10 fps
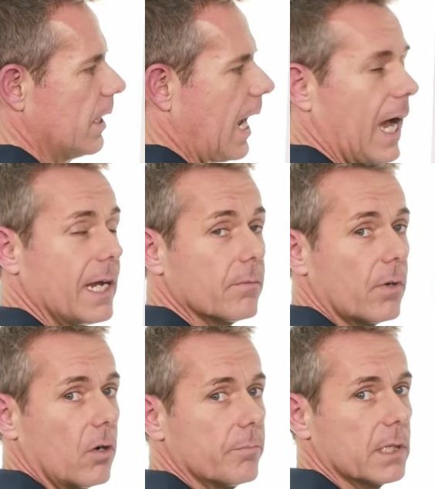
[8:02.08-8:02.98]
high
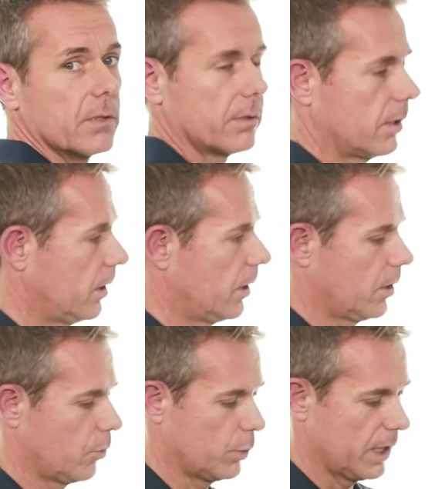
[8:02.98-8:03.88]
involvement.
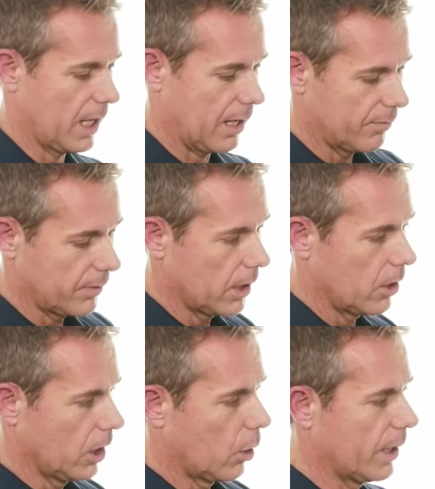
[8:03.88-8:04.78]
We have
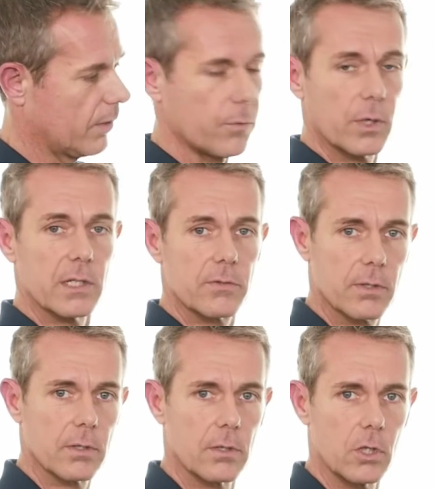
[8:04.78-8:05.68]
low influence,
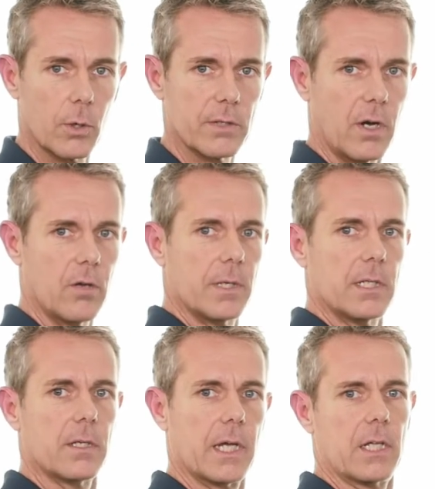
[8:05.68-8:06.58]
low
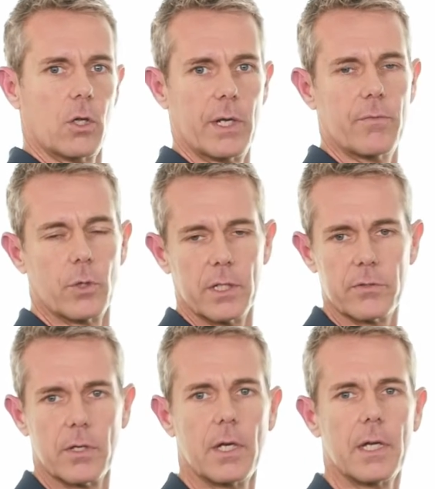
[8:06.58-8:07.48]
involvement, and low
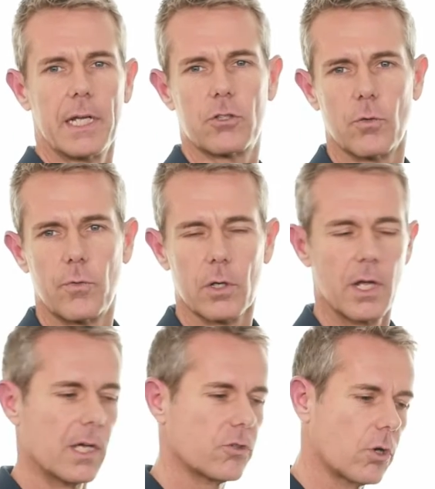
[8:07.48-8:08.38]
influence, and so forth.
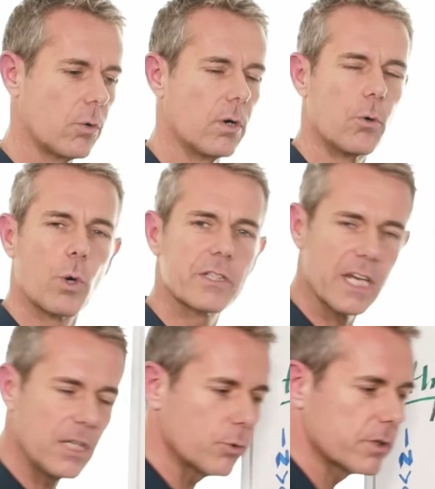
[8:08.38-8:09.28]
So what's
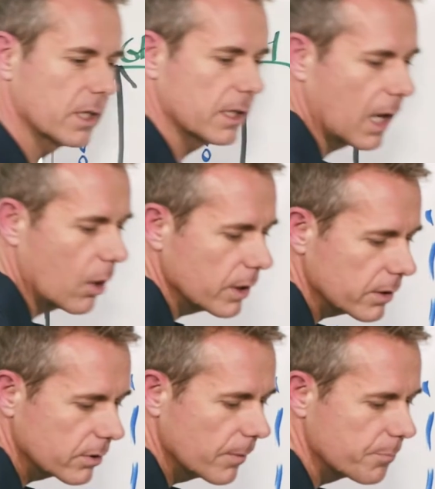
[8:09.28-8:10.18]
interesting now is
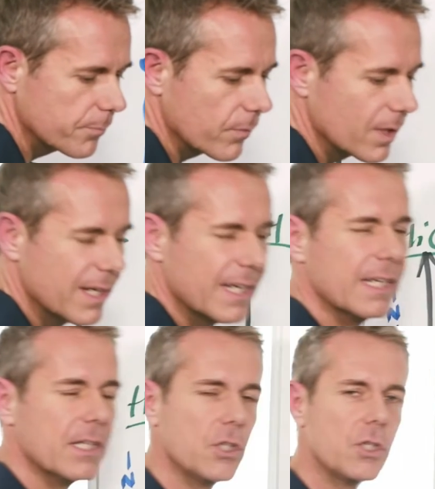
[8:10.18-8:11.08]

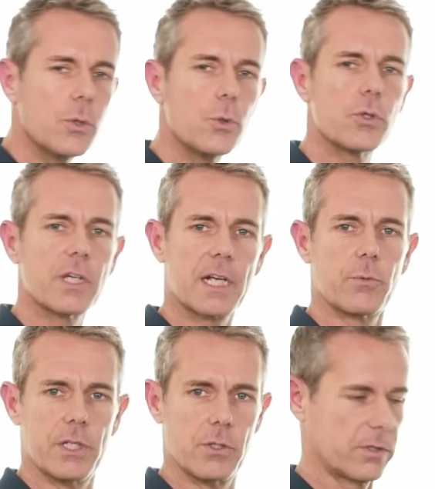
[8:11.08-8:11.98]
you together
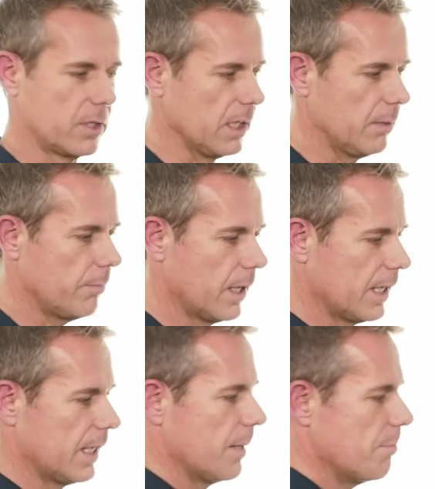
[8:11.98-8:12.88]
with your team
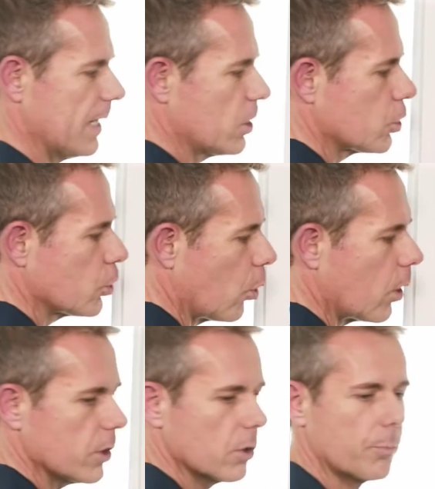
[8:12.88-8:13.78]
make sure
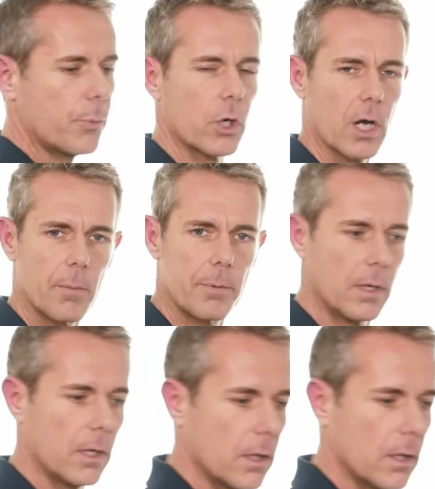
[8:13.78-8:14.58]
you put up